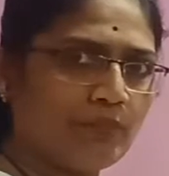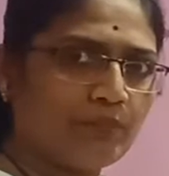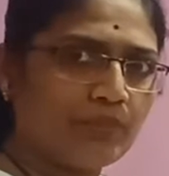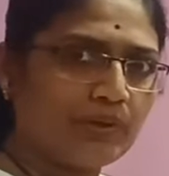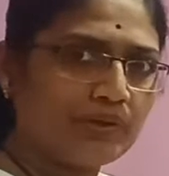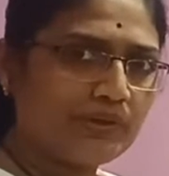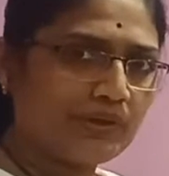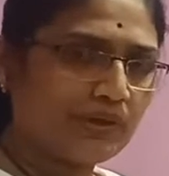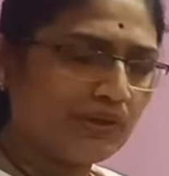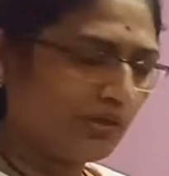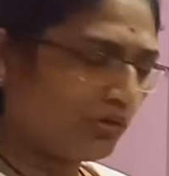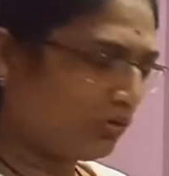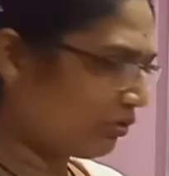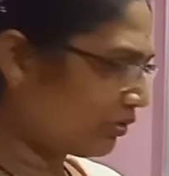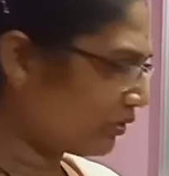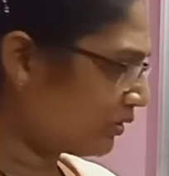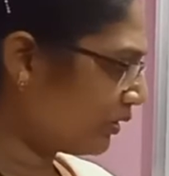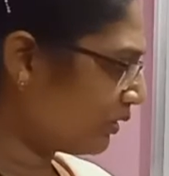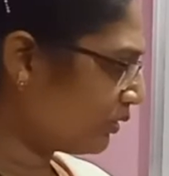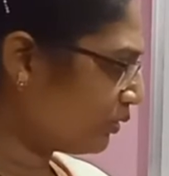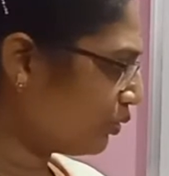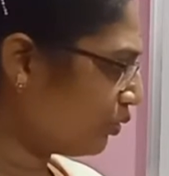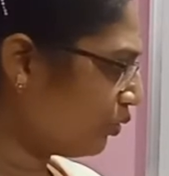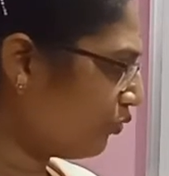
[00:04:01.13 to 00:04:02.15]
But in
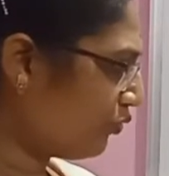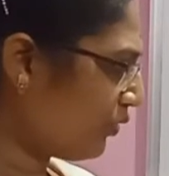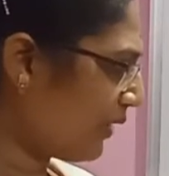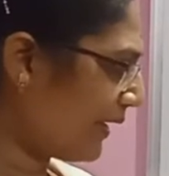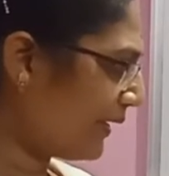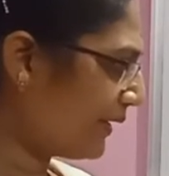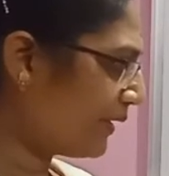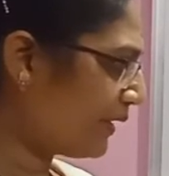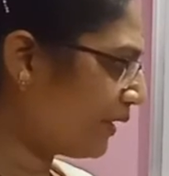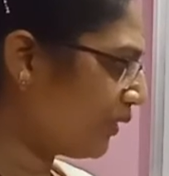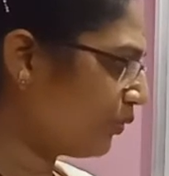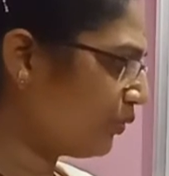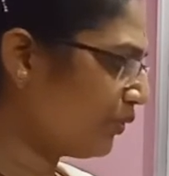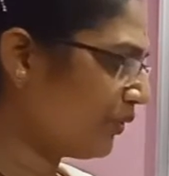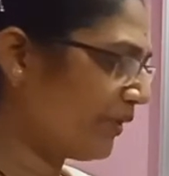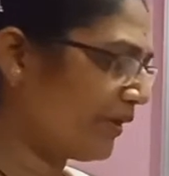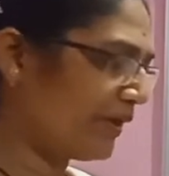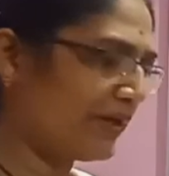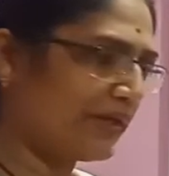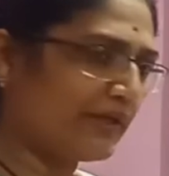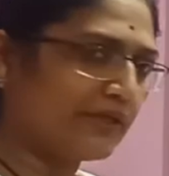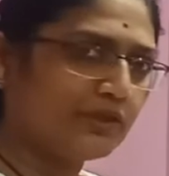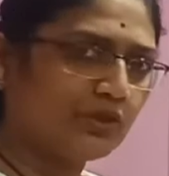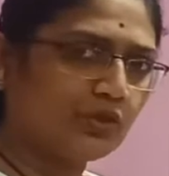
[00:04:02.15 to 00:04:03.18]
order to find out
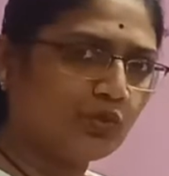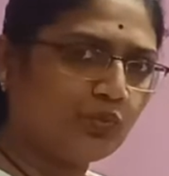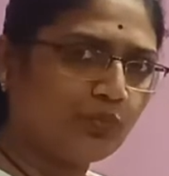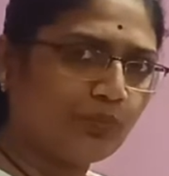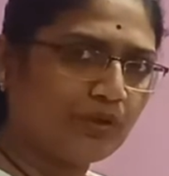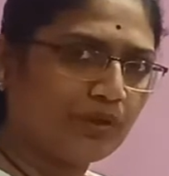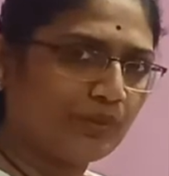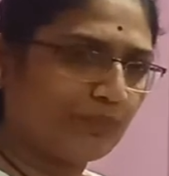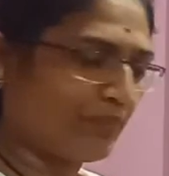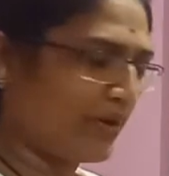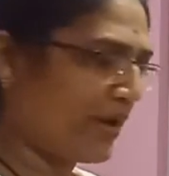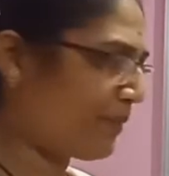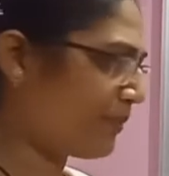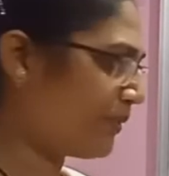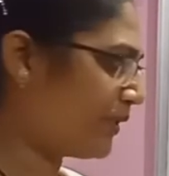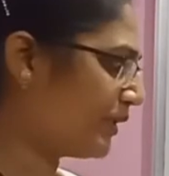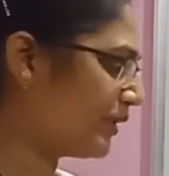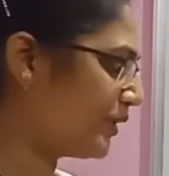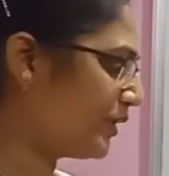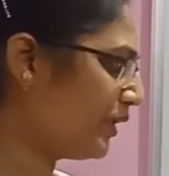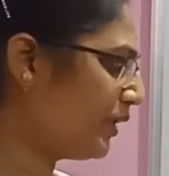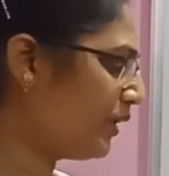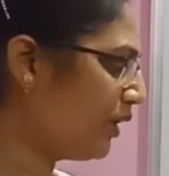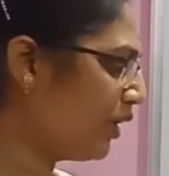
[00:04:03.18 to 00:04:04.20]
relative
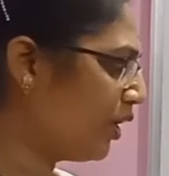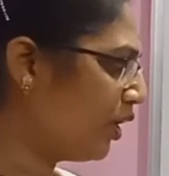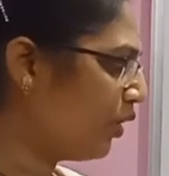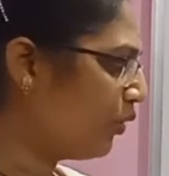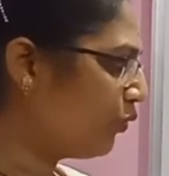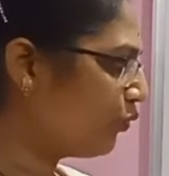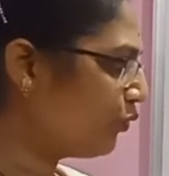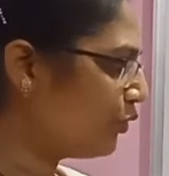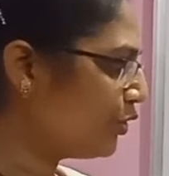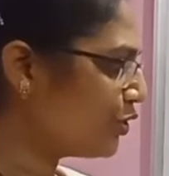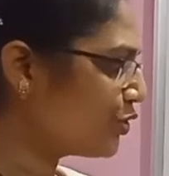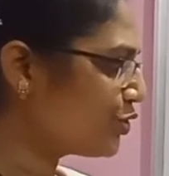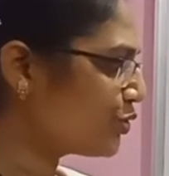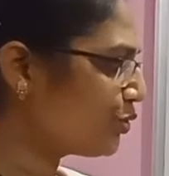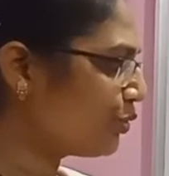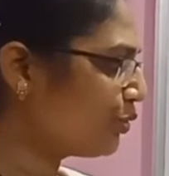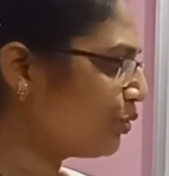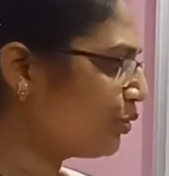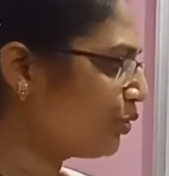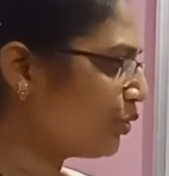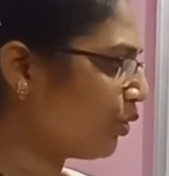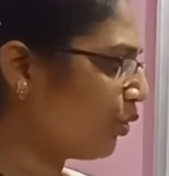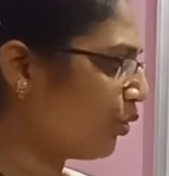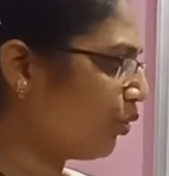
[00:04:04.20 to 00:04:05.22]
permeability, we
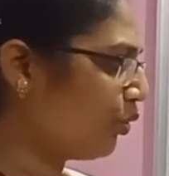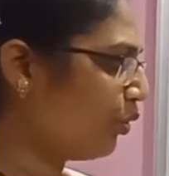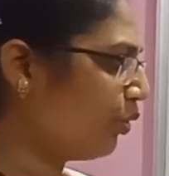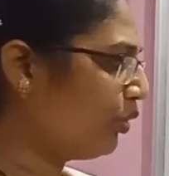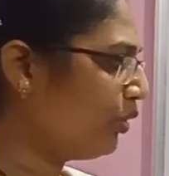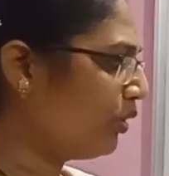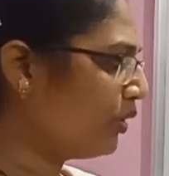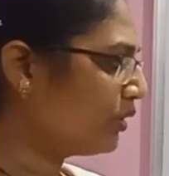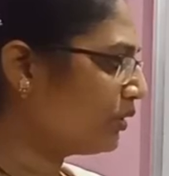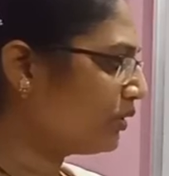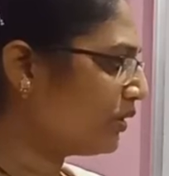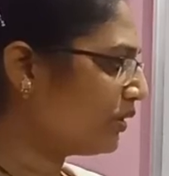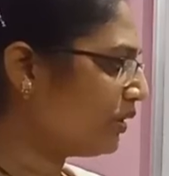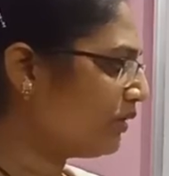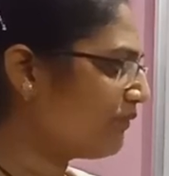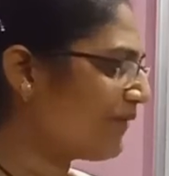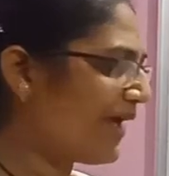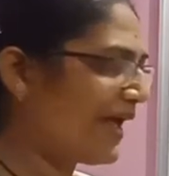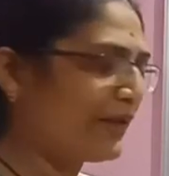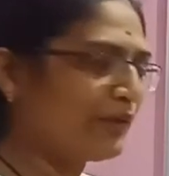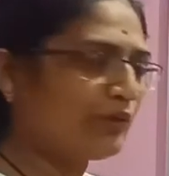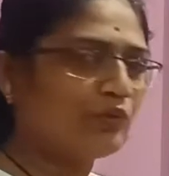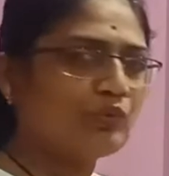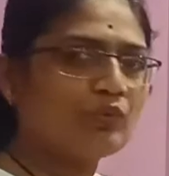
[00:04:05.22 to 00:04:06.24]
should know the
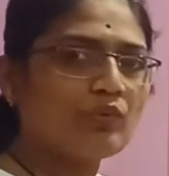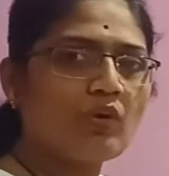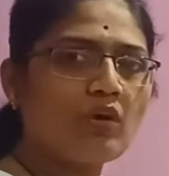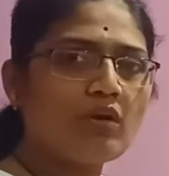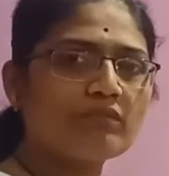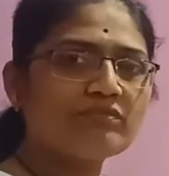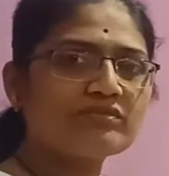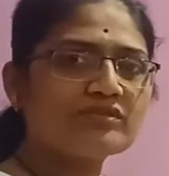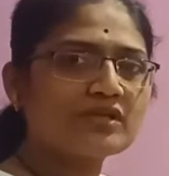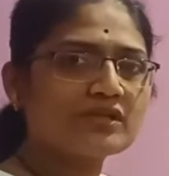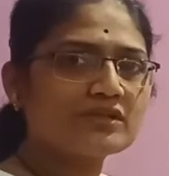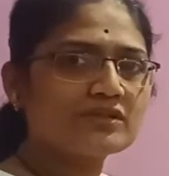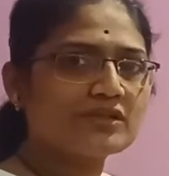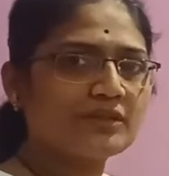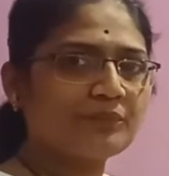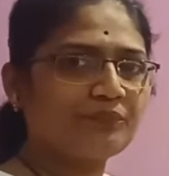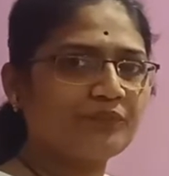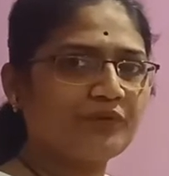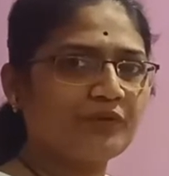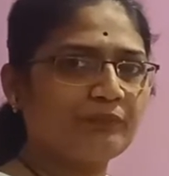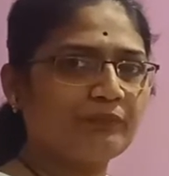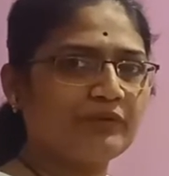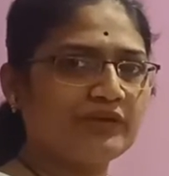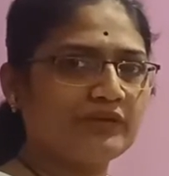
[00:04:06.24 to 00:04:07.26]
value of
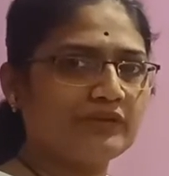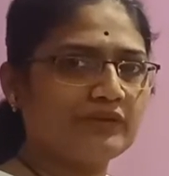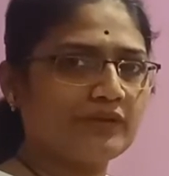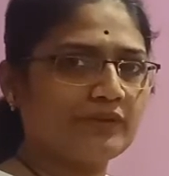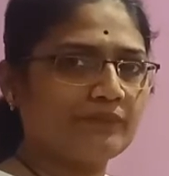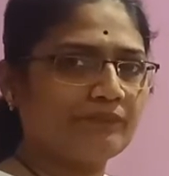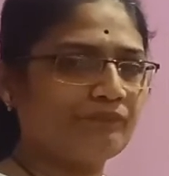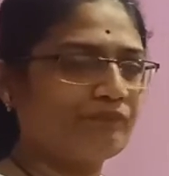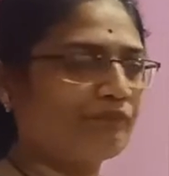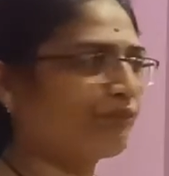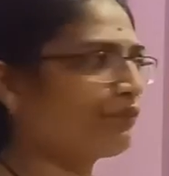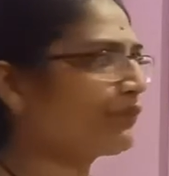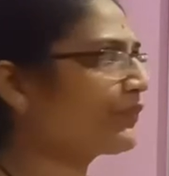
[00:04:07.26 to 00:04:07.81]
susceptibility.